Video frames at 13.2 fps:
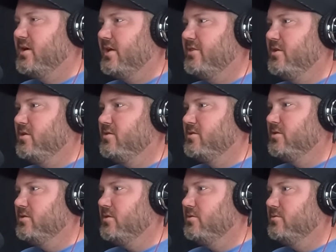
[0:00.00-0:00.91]
I think
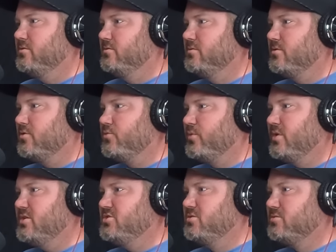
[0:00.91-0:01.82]
the
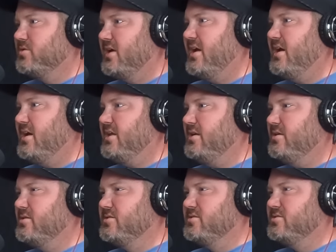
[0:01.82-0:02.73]
original
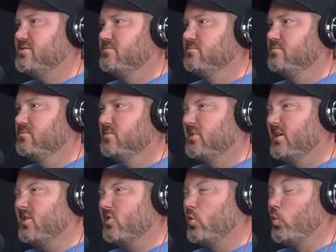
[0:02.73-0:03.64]
80 is
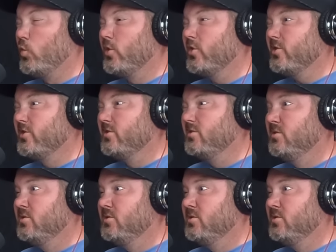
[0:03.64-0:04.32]
like 1/4.